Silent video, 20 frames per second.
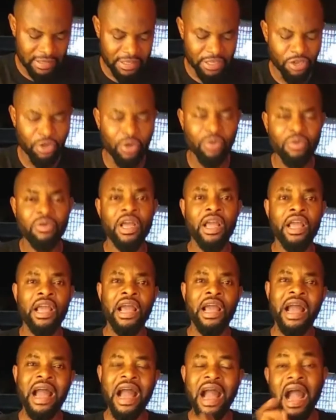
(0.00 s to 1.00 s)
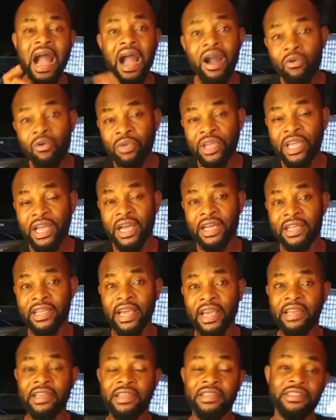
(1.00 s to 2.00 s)
at, you know, how we can
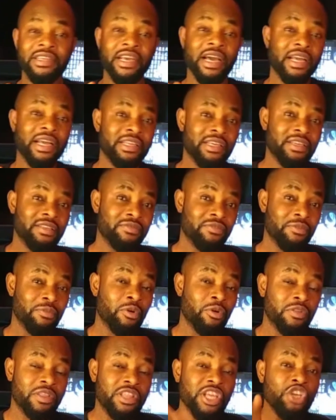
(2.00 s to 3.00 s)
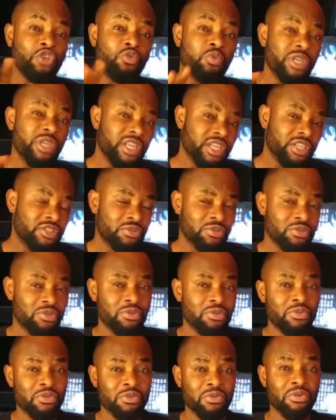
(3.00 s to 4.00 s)
get this guidance from God. Things we need to
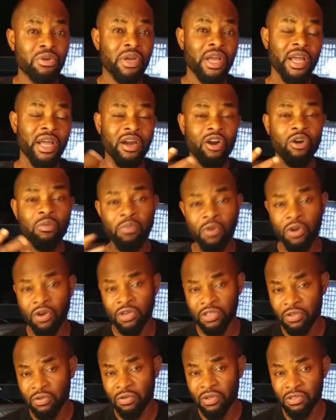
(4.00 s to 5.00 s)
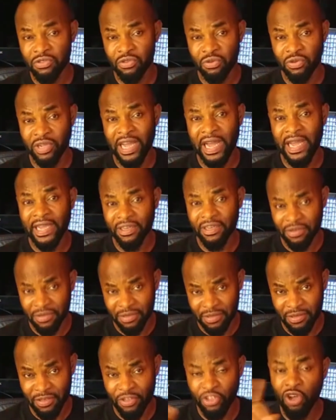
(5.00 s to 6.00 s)
do to help God to guide
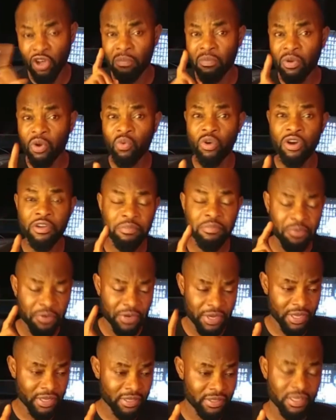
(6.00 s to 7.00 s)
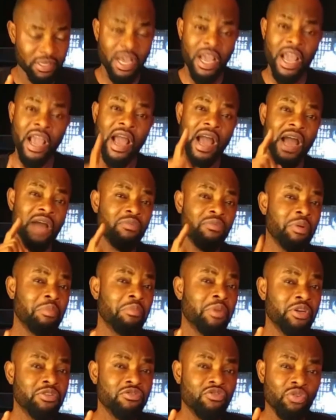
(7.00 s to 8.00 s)
us. Number one, prayers. I
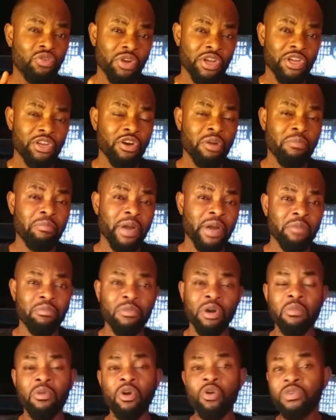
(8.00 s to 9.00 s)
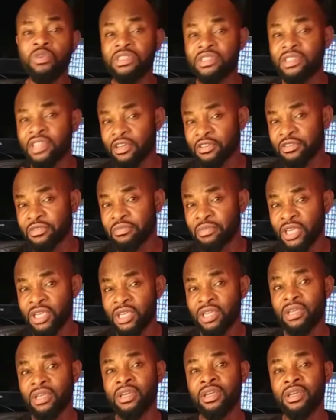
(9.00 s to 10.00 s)
remember growing up, my mom always tells
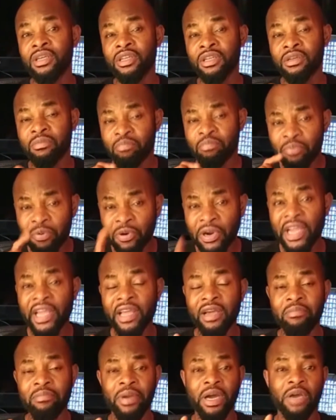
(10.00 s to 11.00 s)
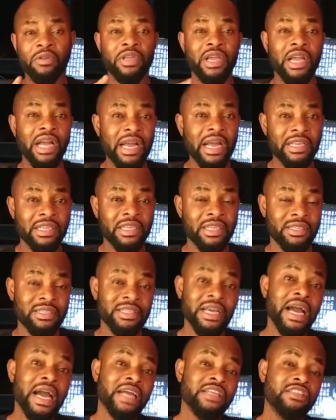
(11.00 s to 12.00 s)
me, pray about
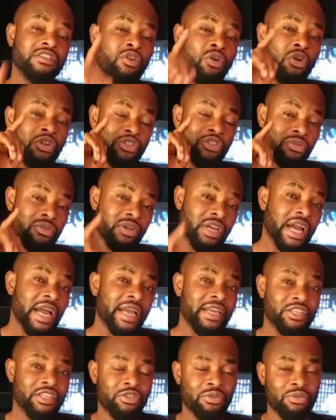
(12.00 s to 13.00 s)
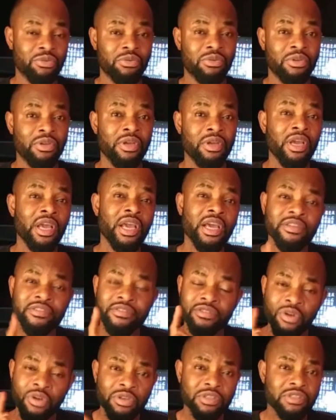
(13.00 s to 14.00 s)
guidance. Ask God to guide you.
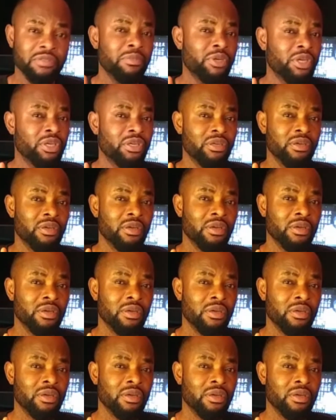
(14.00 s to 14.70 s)
And trust me,